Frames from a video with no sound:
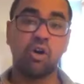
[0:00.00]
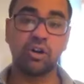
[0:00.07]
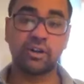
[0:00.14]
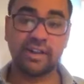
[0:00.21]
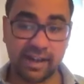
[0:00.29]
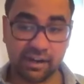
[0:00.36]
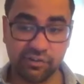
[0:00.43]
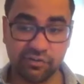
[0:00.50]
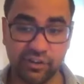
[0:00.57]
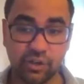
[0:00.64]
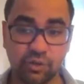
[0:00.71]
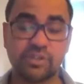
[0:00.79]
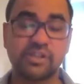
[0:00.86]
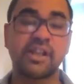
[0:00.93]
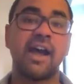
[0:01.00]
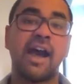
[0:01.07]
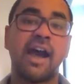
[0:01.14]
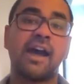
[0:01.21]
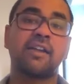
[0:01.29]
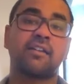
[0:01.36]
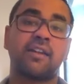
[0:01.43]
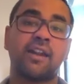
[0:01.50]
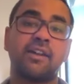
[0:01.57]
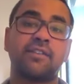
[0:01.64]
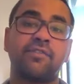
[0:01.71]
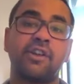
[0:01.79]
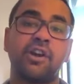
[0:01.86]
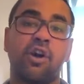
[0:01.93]
more tariff news, and a
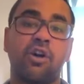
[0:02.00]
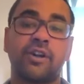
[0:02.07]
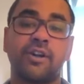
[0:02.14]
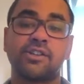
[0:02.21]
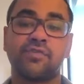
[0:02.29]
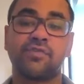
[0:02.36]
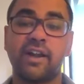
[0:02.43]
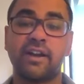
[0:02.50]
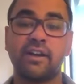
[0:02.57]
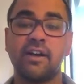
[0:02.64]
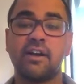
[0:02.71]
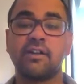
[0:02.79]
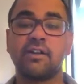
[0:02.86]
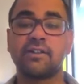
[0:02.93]
relatively hawkish Fed